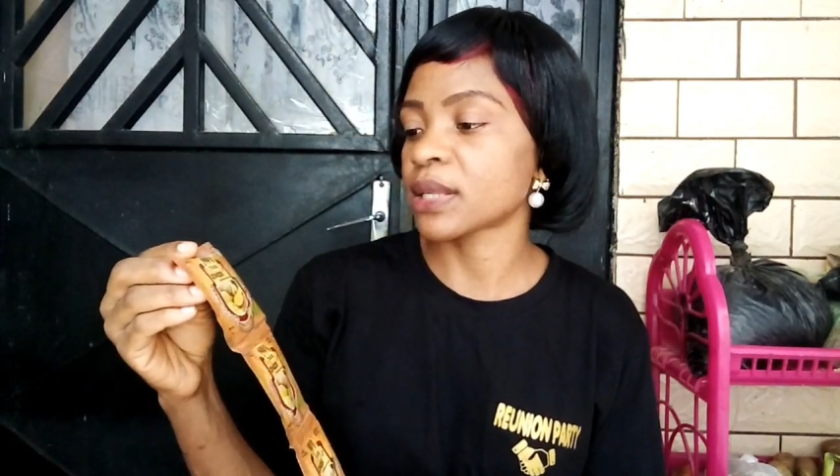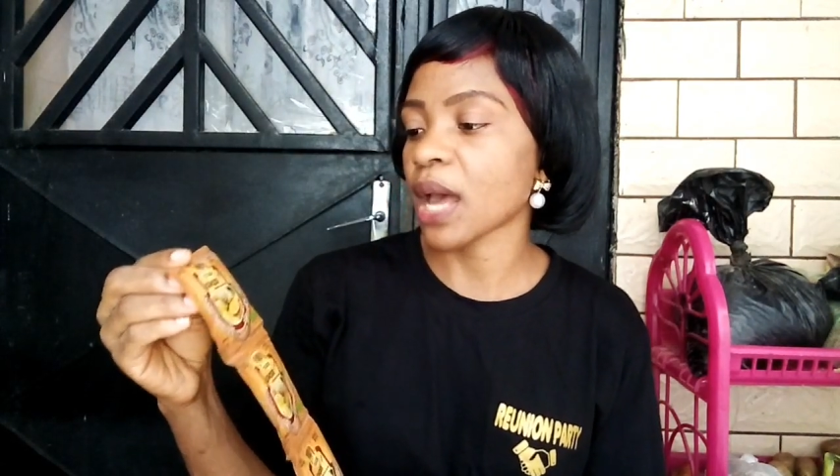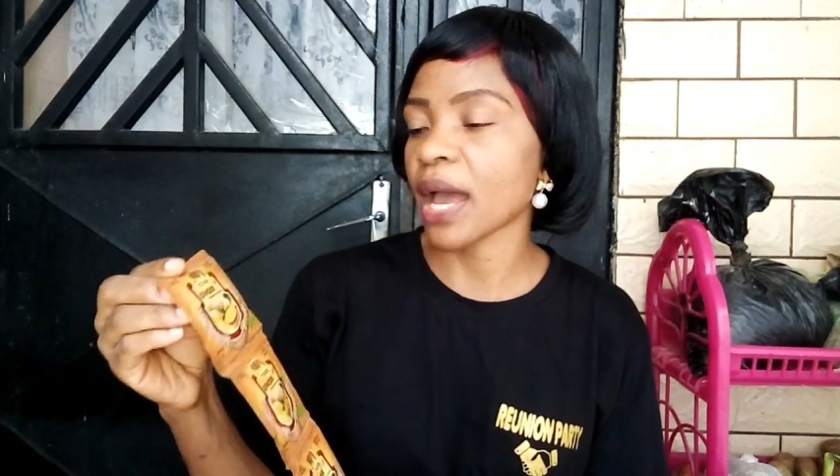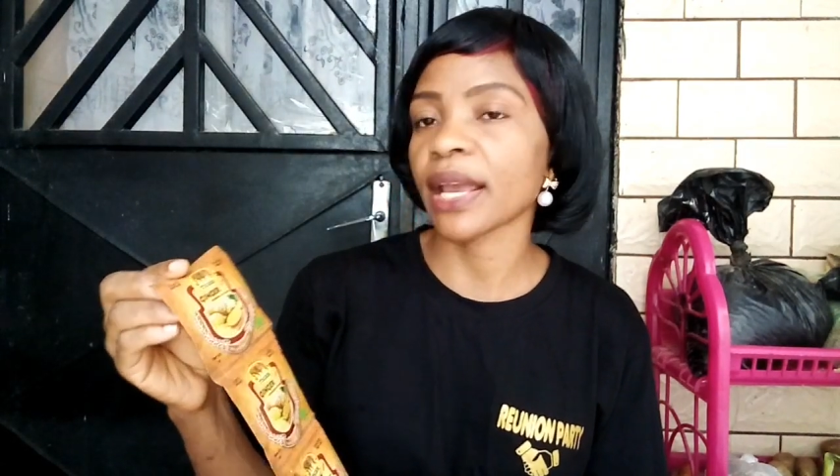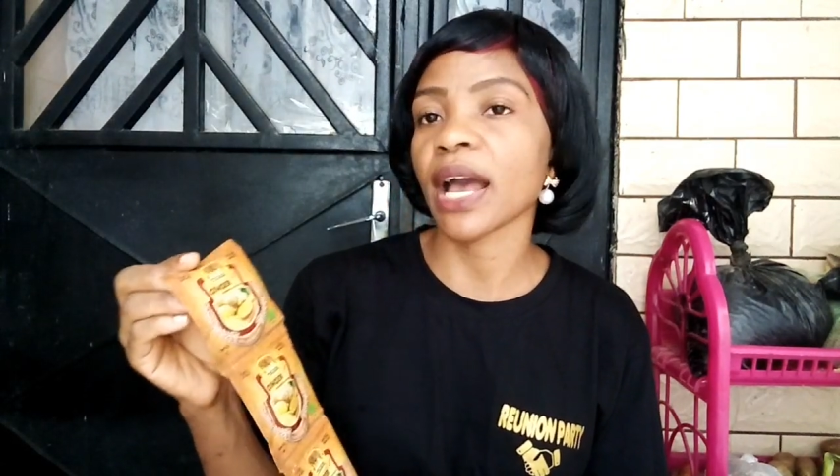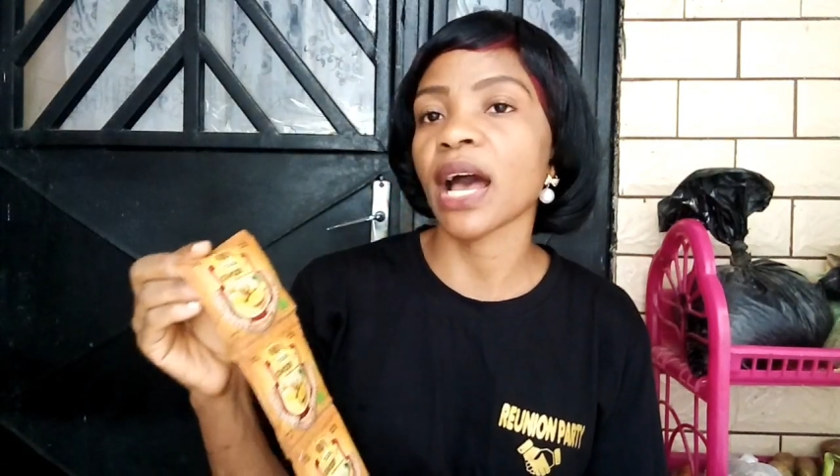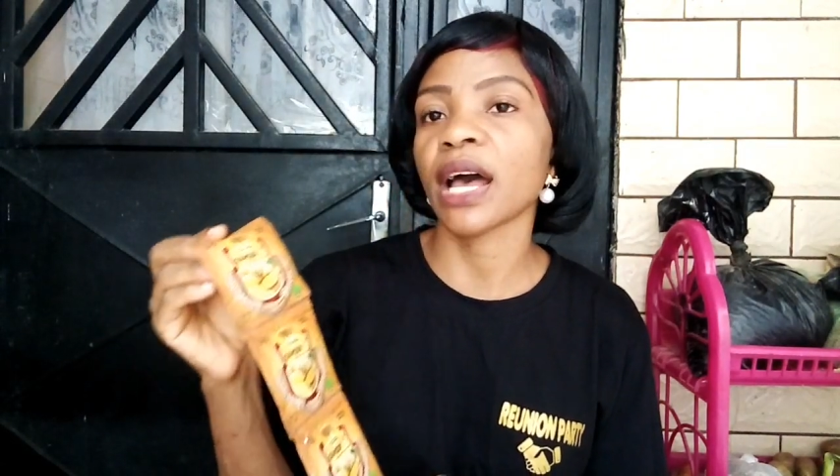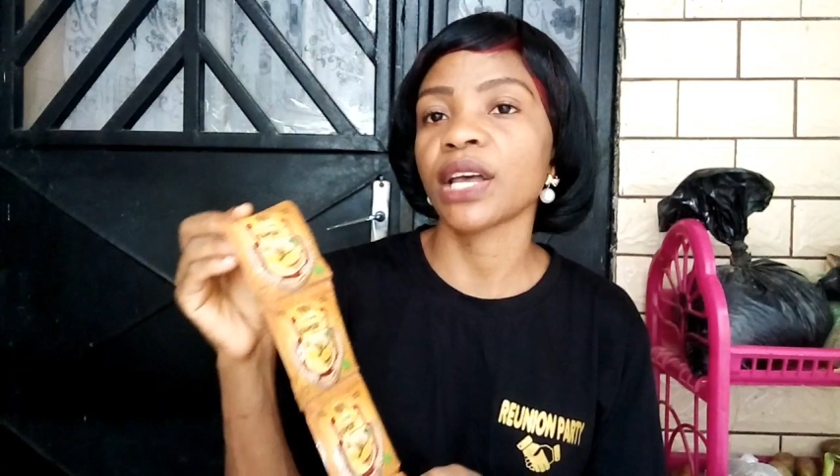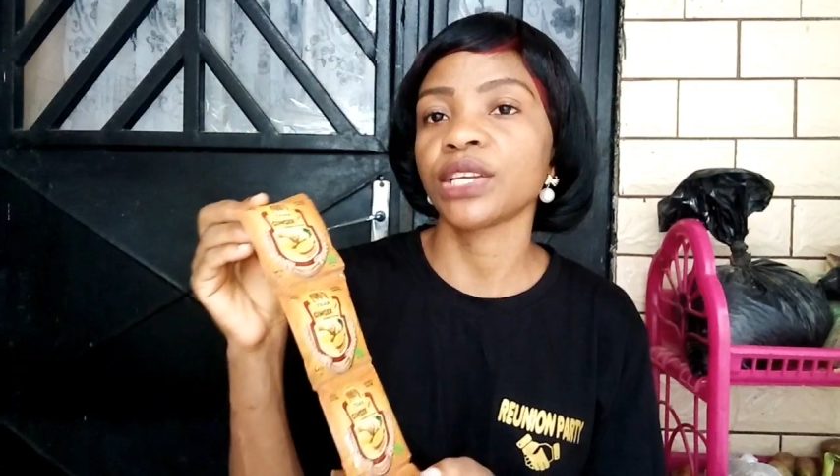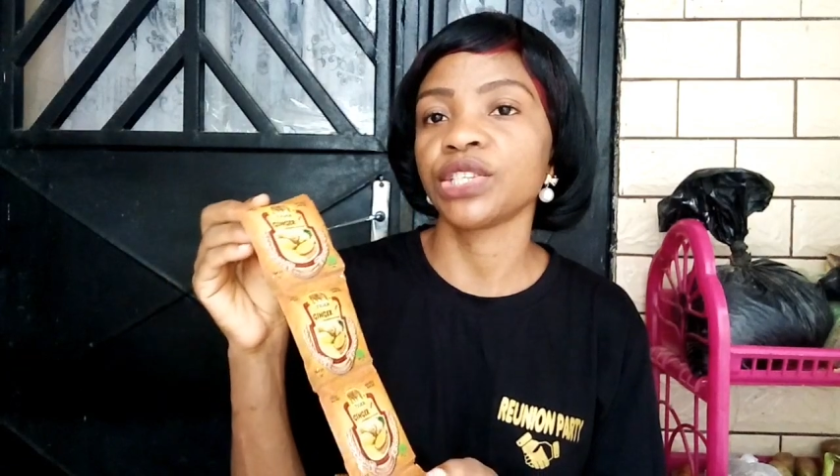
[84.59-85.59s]

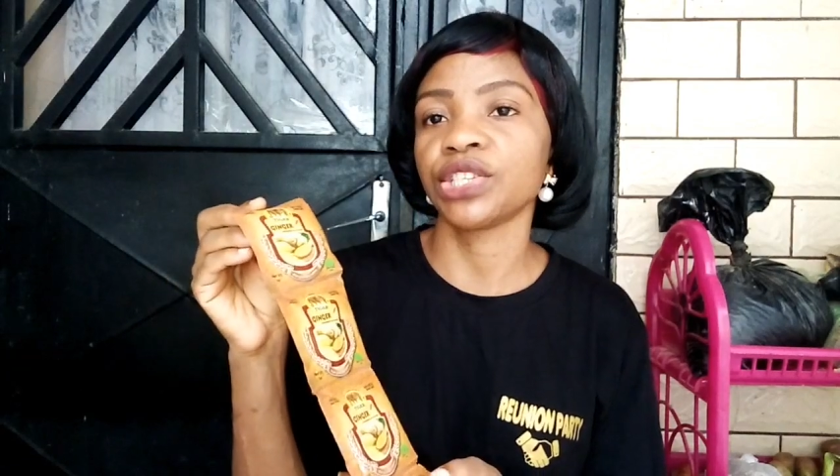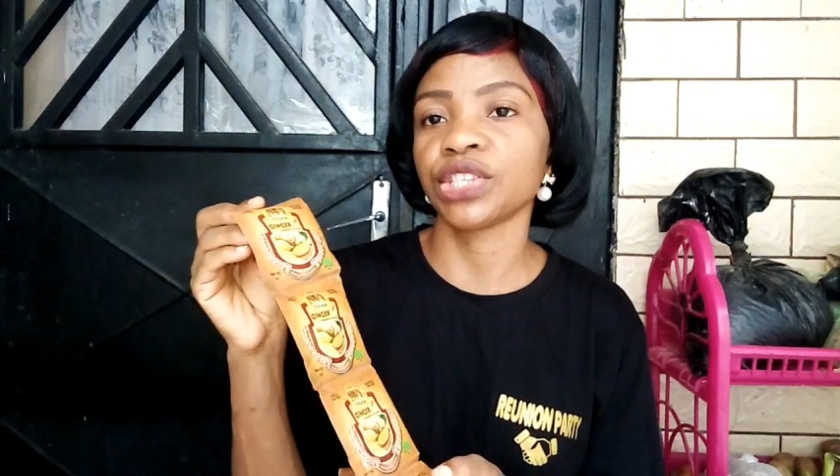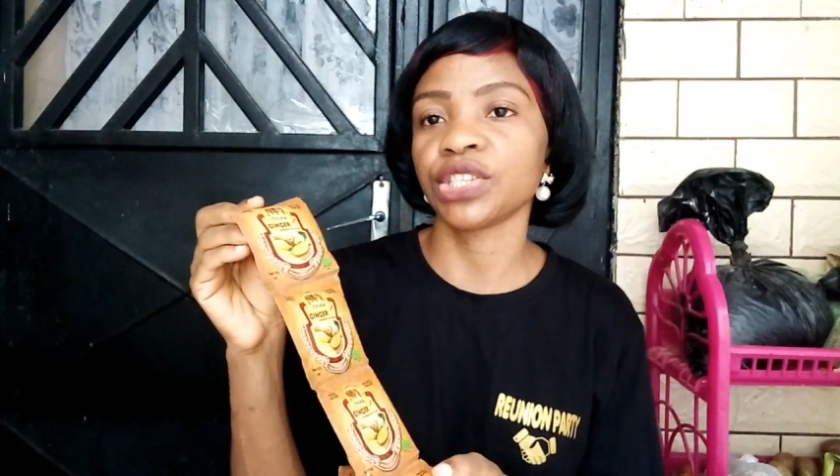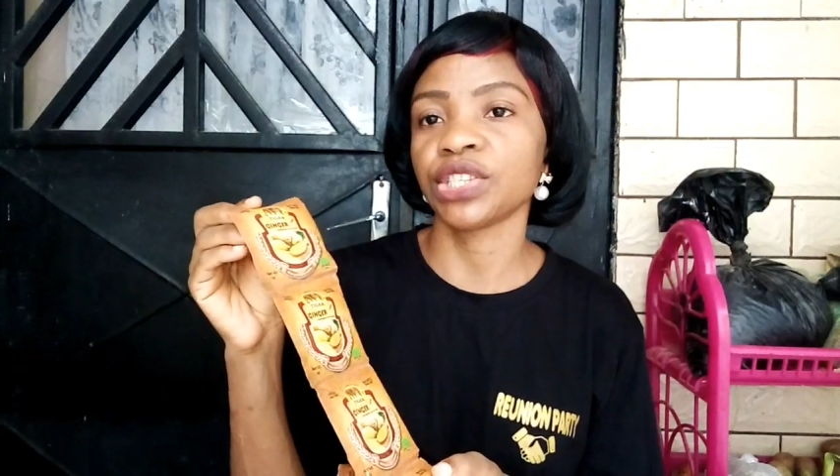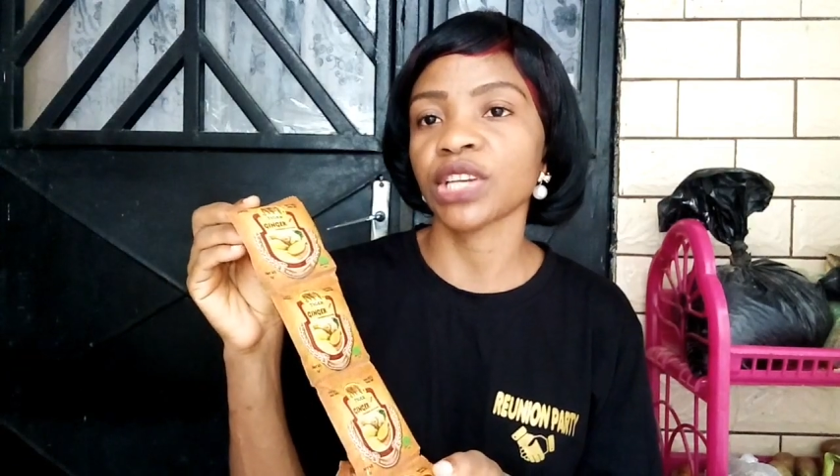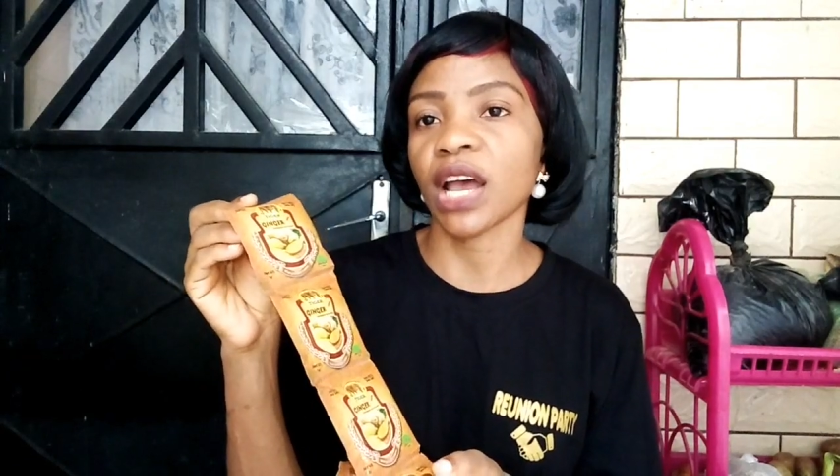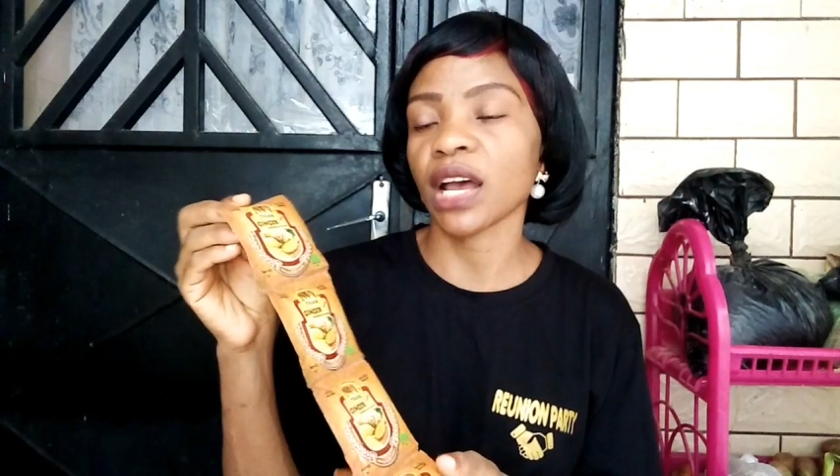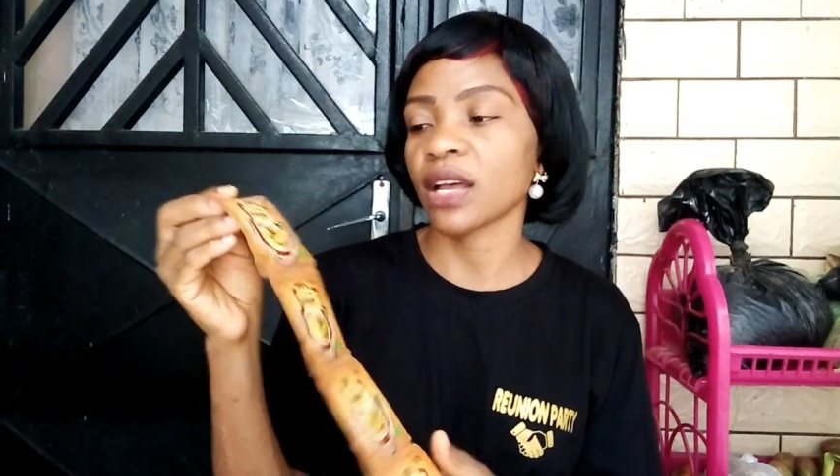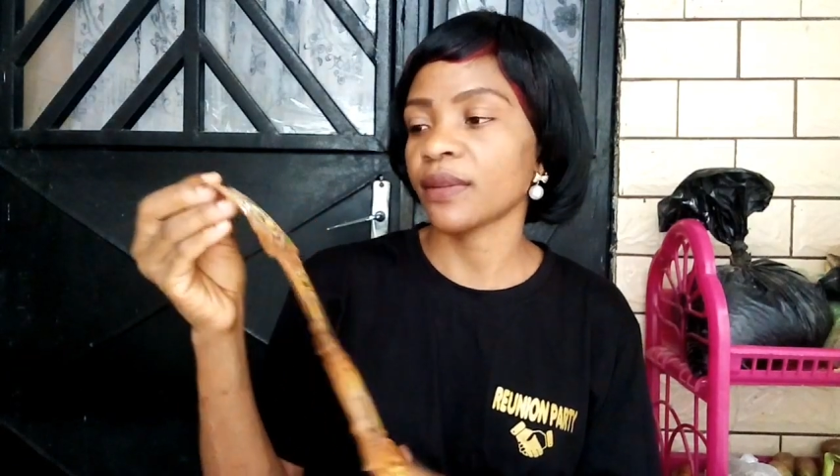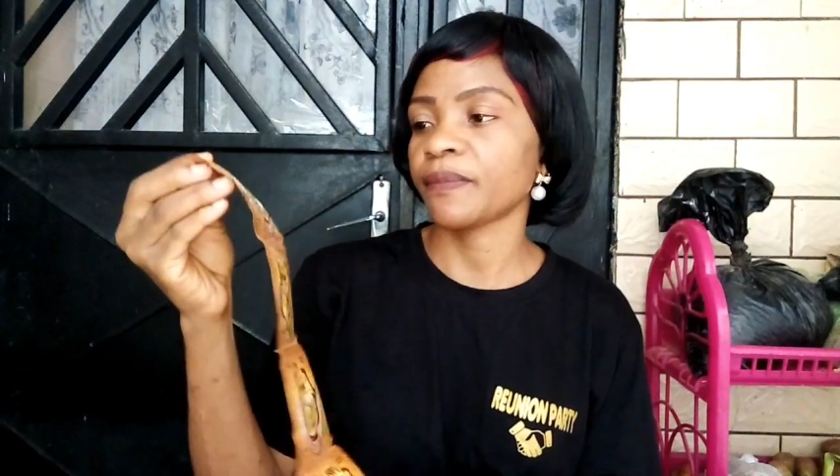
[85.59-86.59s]
tiger ginger.